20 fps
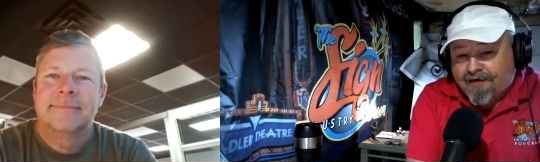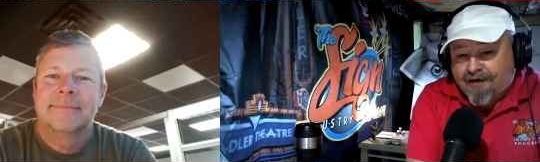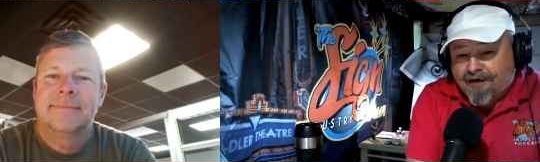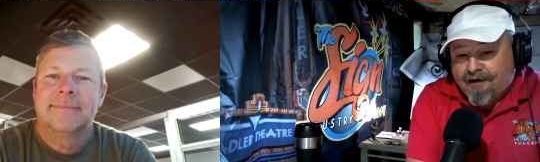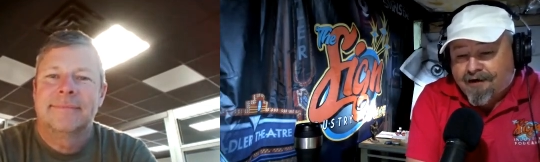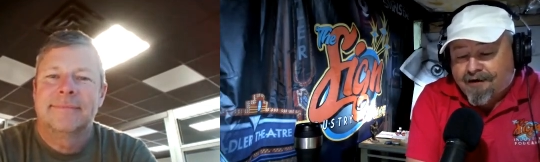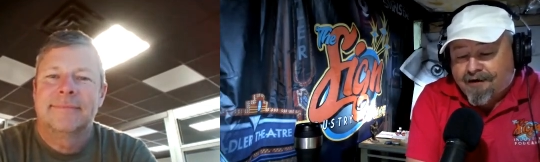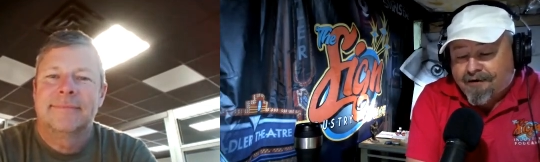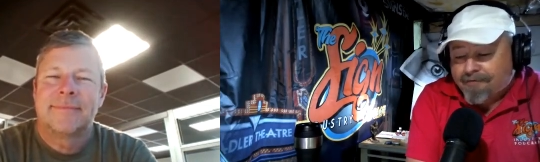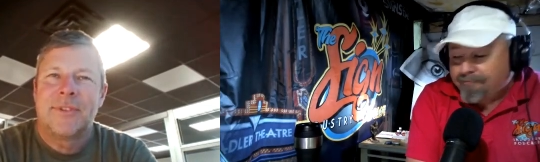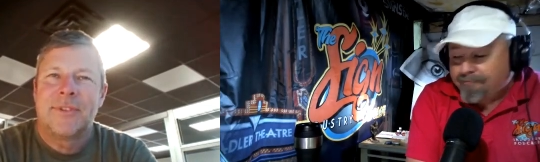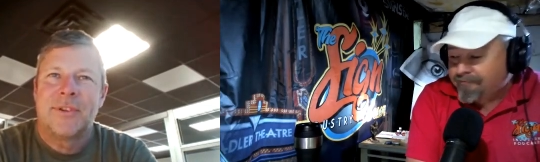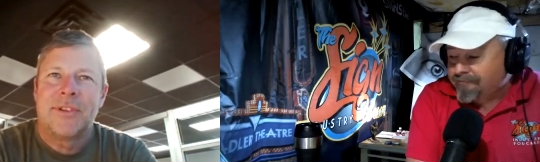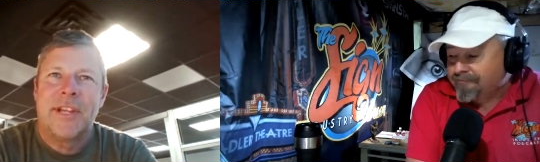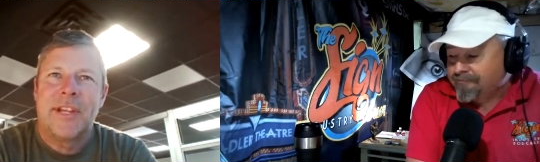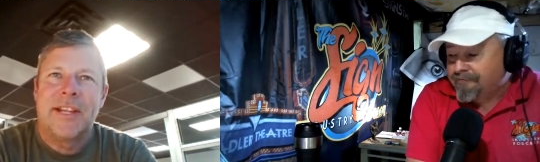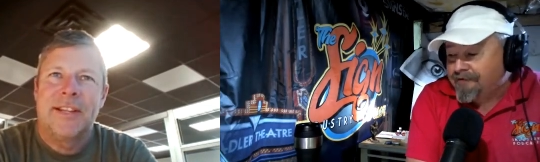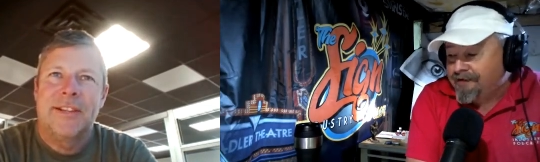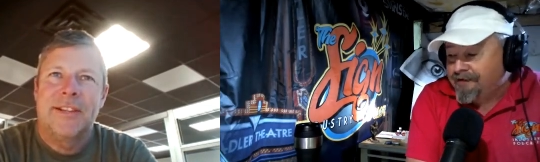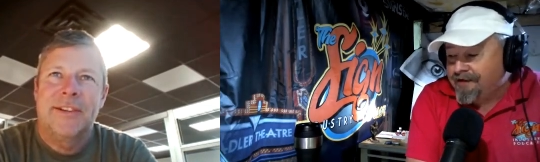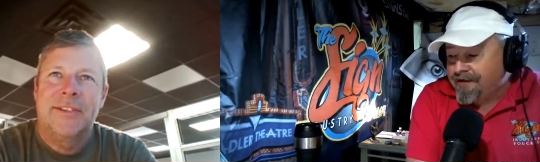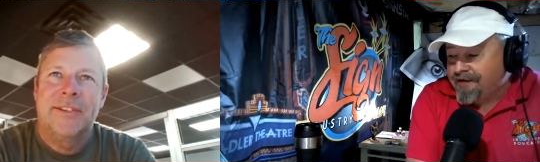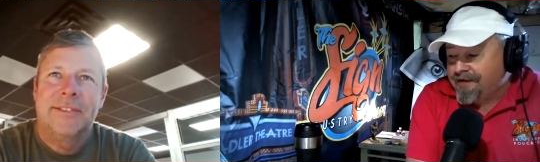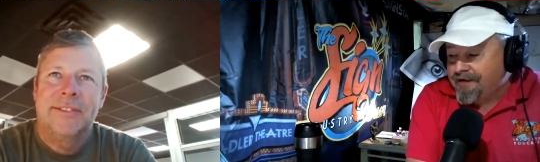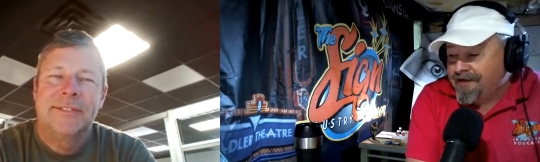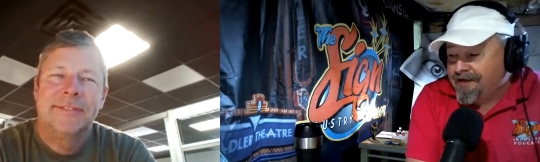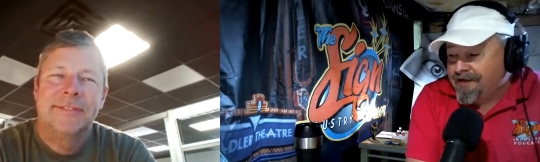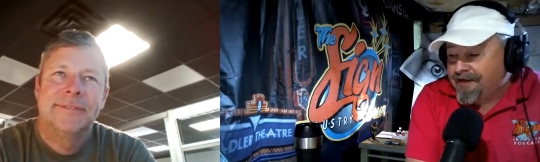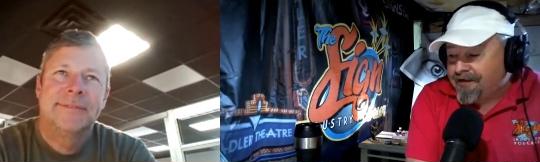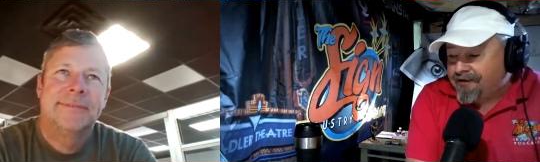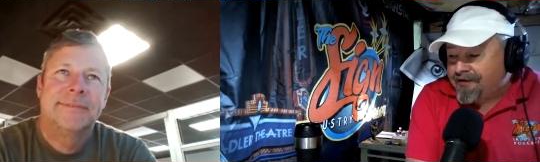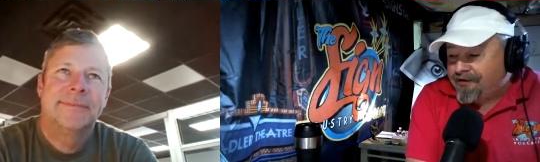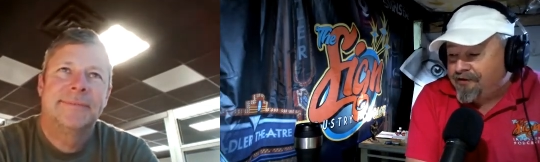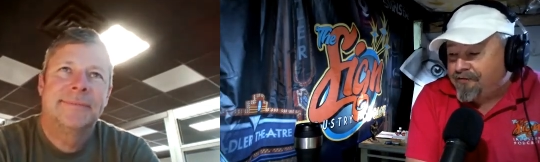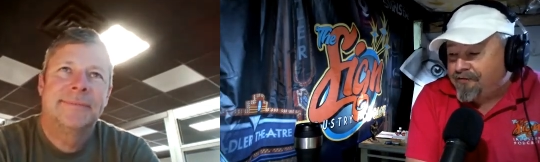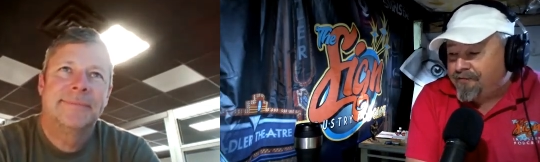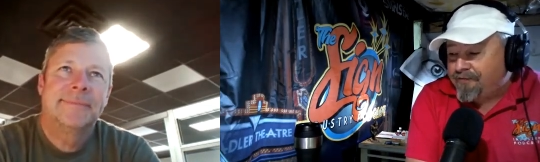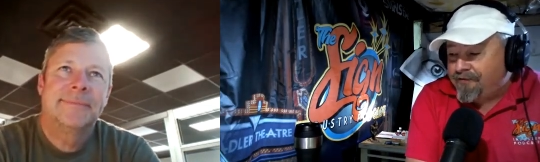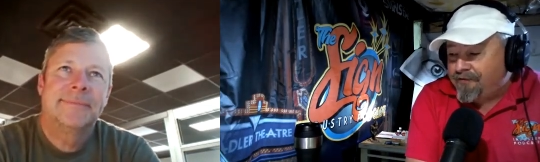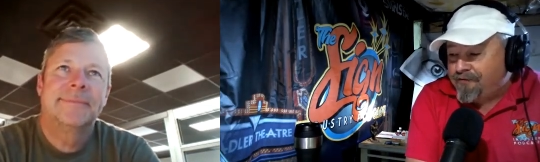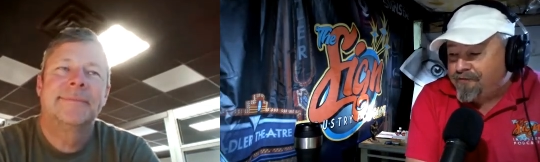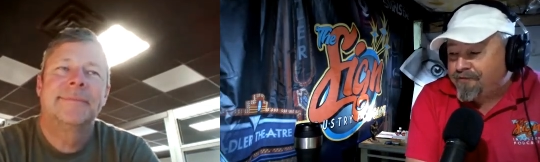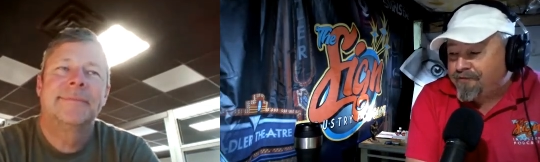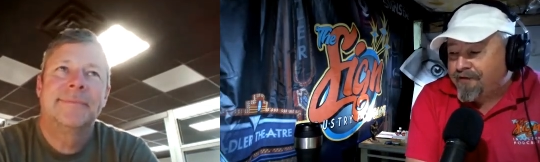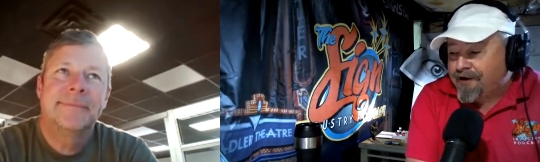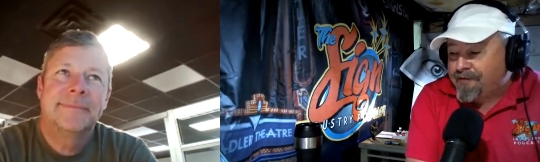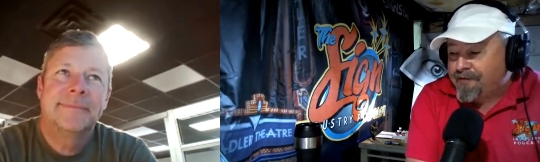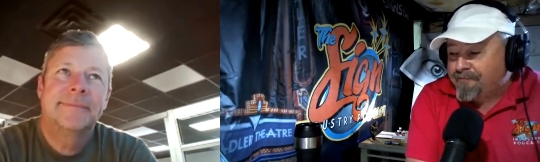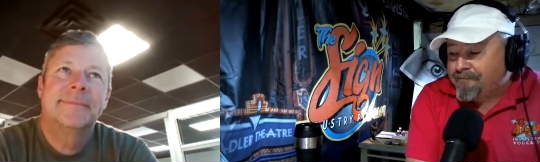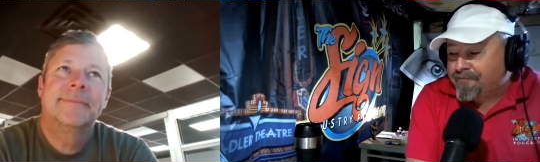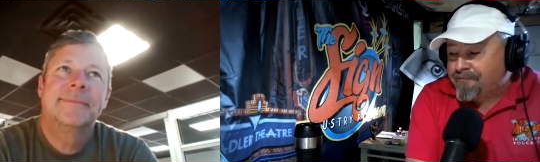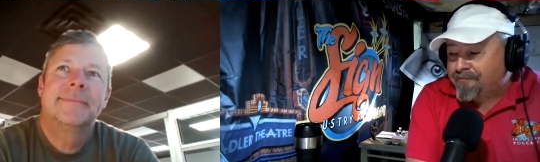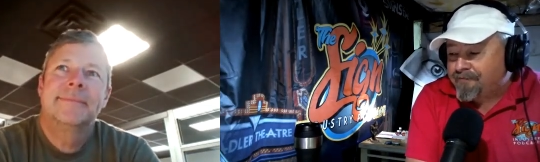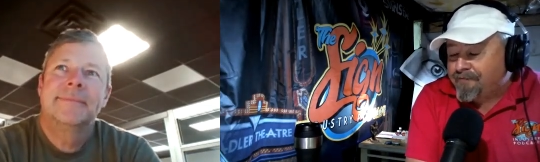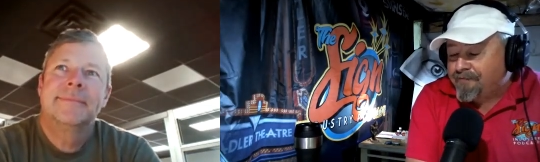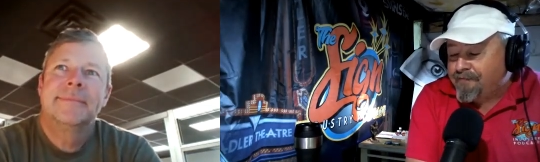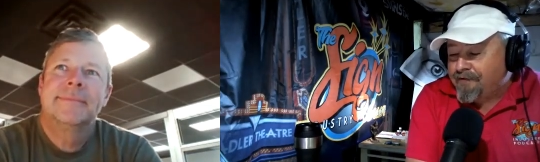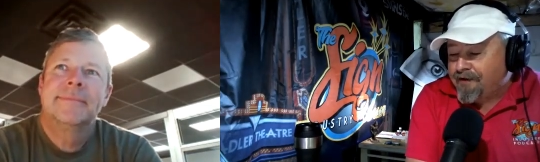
Speaker 1: Um, Thank you you've you've come